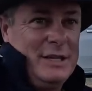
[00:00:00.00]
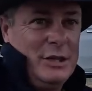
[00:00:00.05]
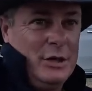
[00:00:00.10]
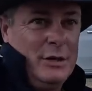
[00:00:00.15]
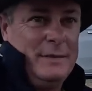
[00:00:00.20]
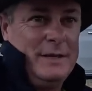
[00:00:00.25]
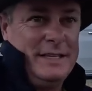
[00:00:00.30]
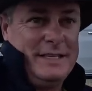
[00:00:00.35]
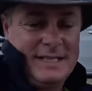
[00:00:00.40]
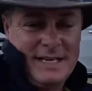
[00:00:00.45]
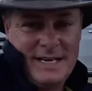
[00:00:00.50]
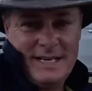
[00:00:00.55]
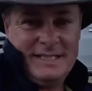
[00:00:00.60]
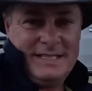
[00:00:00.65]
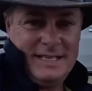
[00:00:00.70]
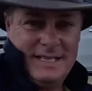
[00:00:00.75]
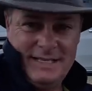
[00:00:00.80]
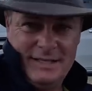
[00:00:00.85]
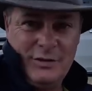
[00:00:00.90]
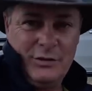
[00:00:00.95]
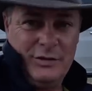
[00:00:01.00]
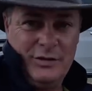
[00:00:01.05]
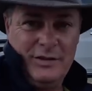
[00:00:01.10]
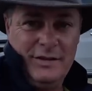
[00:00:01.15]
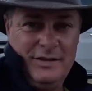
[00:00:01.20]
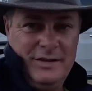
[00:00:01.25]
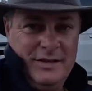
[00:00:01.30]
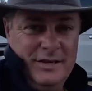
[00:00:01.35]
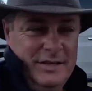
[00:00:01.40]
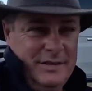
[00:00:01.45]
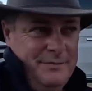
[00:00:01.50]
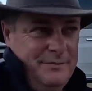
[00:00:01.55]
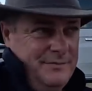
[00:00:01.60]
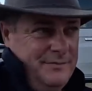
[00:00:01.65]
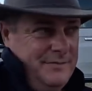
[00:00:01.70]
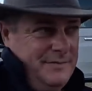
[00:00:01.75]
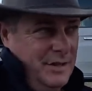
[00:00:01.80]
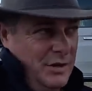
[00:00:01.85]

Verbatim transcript: kilometre days is on the